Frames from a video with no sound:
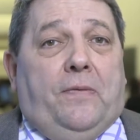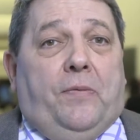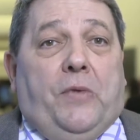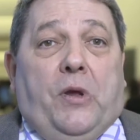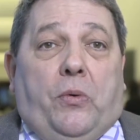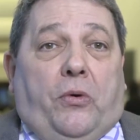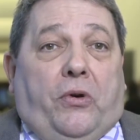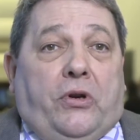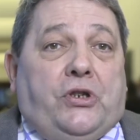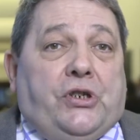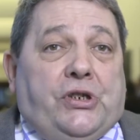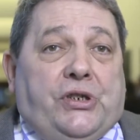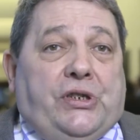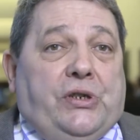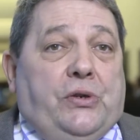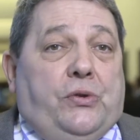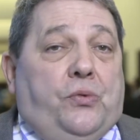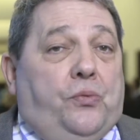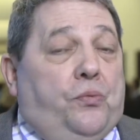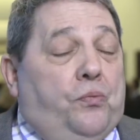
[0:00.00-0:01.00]
They were
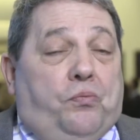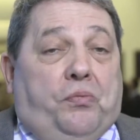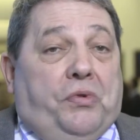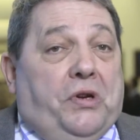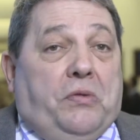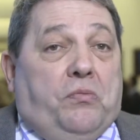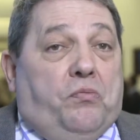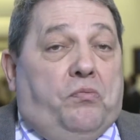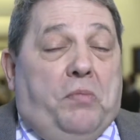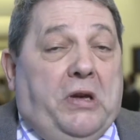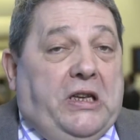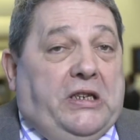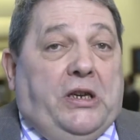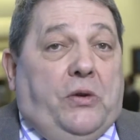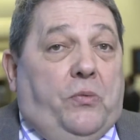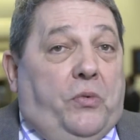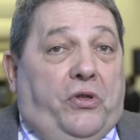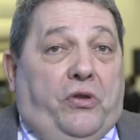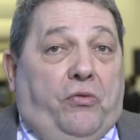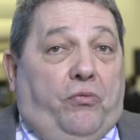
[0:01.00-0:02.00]
interested in
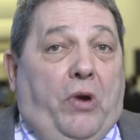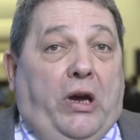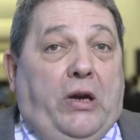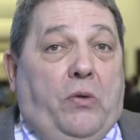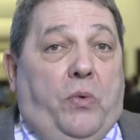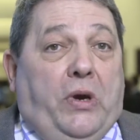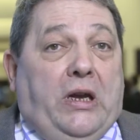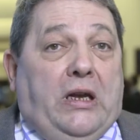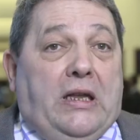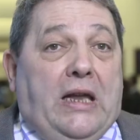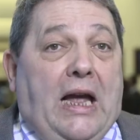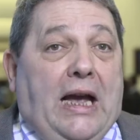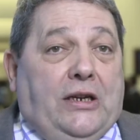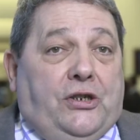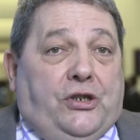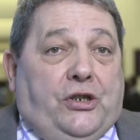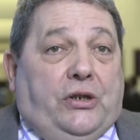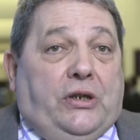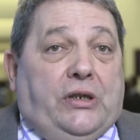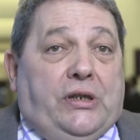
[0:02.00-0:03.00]
meeting with the right-wing
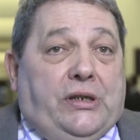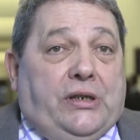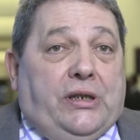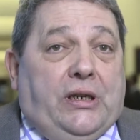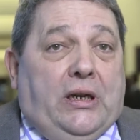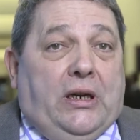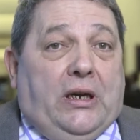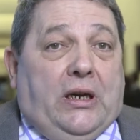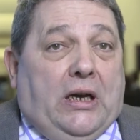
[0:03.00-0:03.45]
nationalists